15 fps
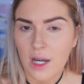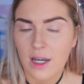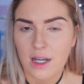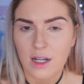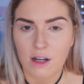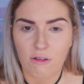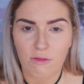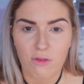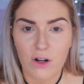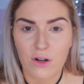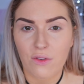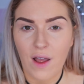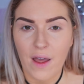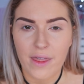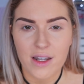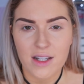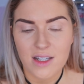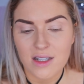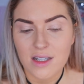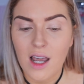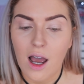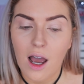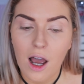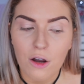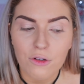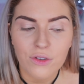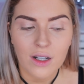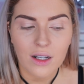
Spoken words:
I need to get rid of other stuff?